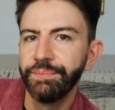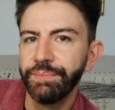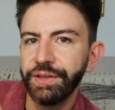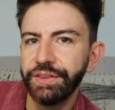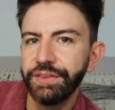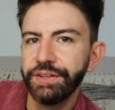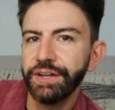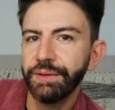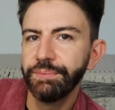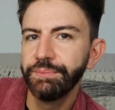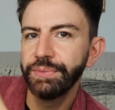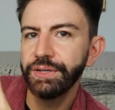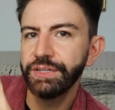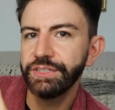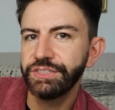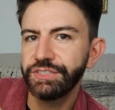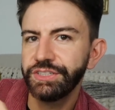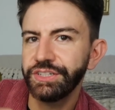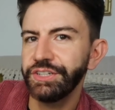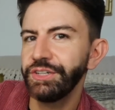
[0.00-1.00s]
but the
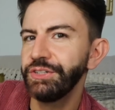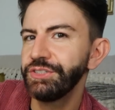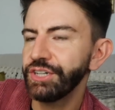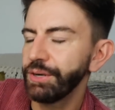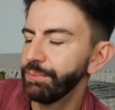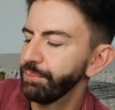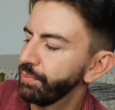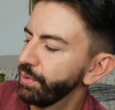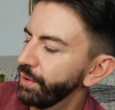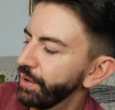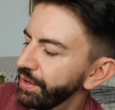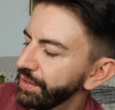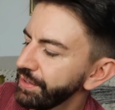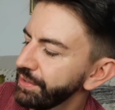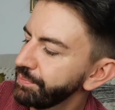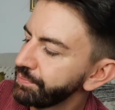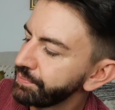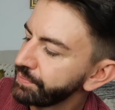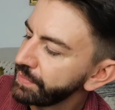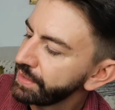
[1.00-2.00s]
numbers you jump
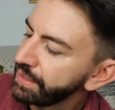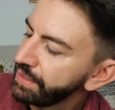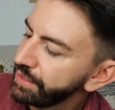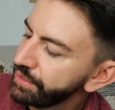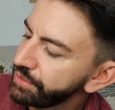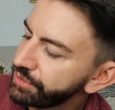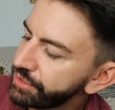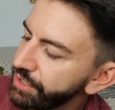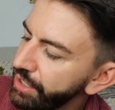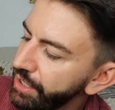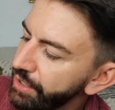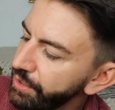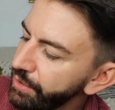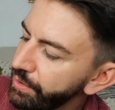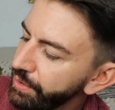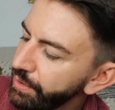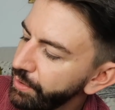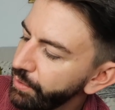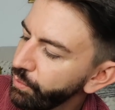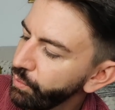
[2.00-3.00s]
one.
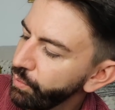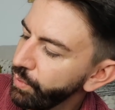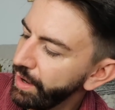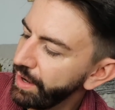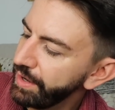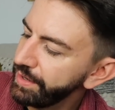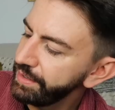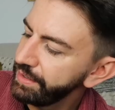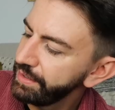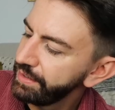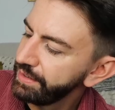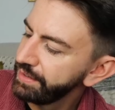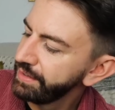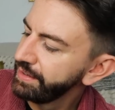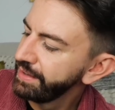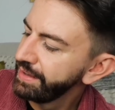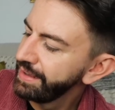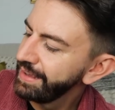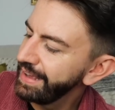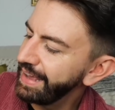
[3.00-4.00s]
So 1
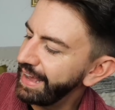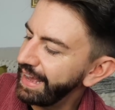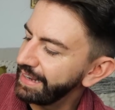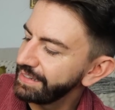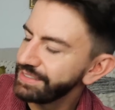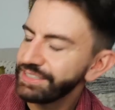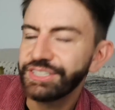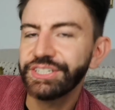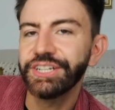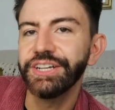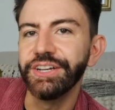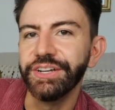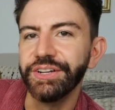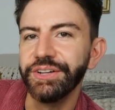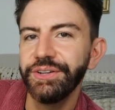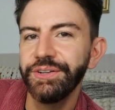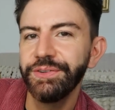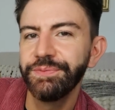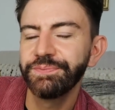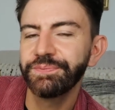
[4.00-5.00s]
and
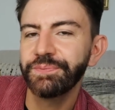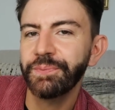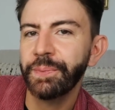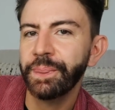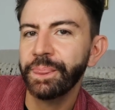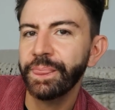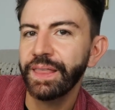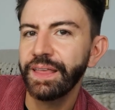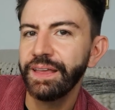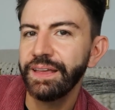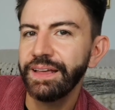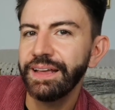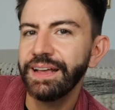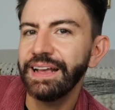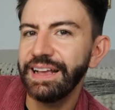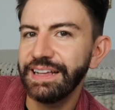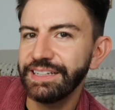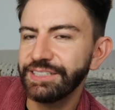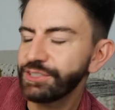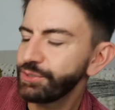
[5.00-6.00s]
2
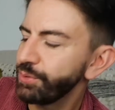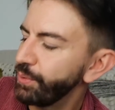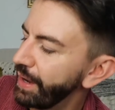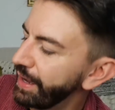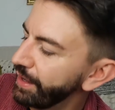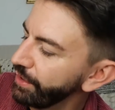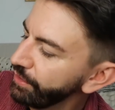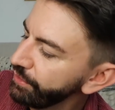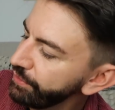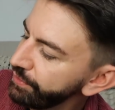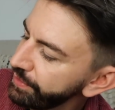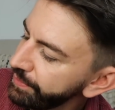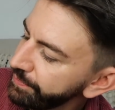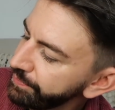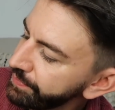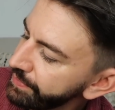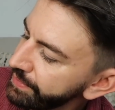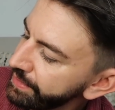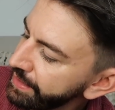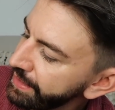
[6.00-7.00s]
is 12,
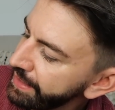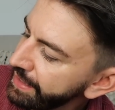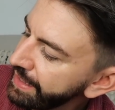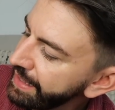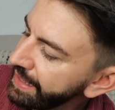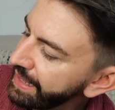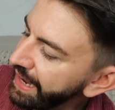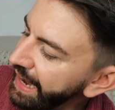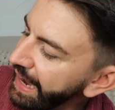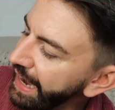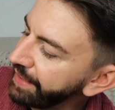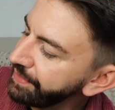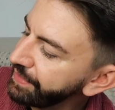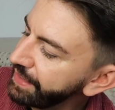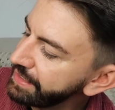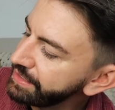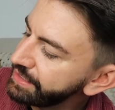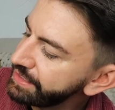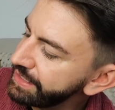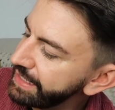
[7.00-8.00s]
and
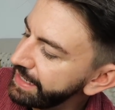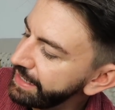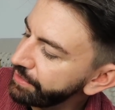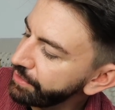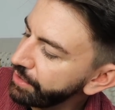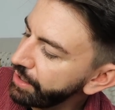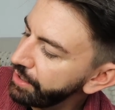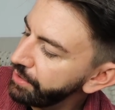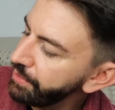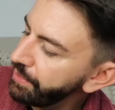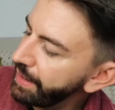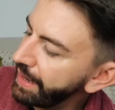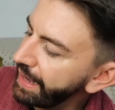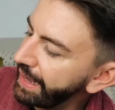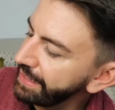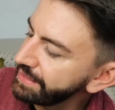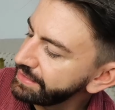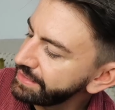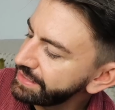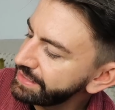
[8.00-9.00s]
then 0
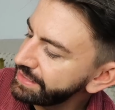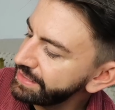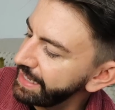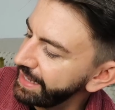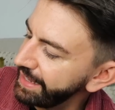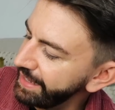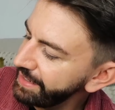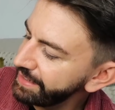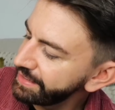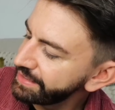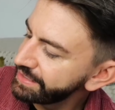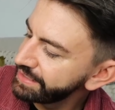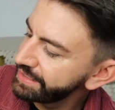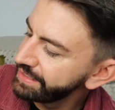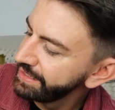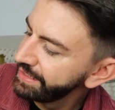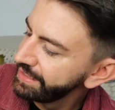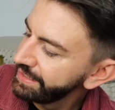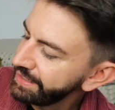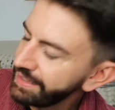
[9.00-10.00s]
and
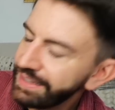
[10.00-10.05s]
6